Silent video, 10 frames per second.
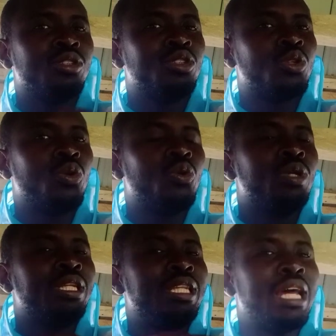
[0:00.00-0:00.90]
So
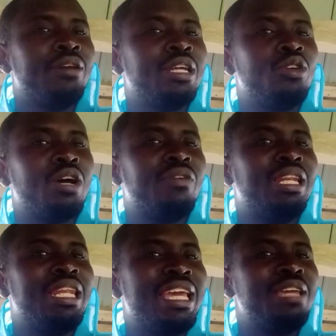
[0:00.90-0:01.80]
now that you have
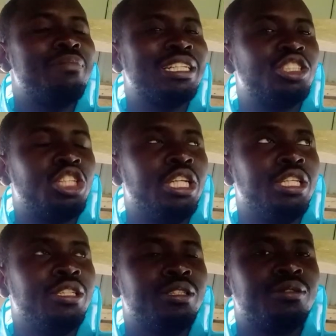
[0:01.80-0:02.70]
a laying
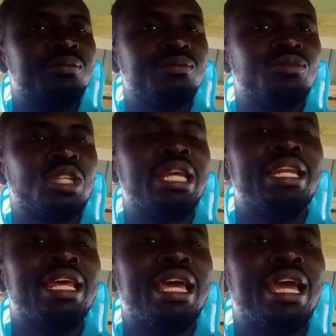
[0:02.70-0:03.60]
machine
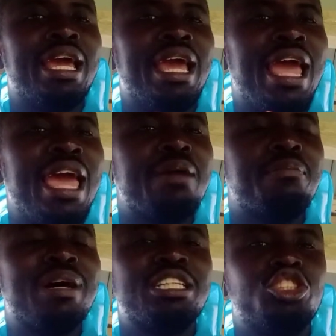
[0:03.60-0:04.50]
and
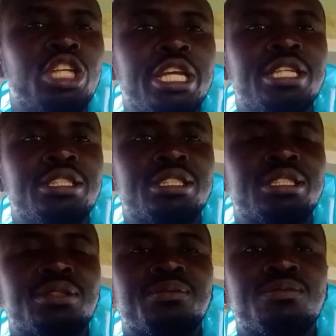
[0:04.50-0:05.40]
egg
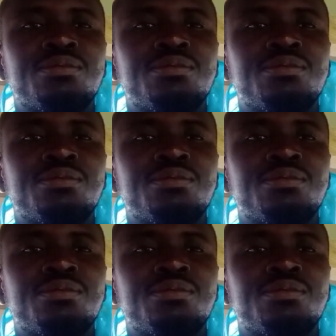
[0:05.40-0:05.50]
machines,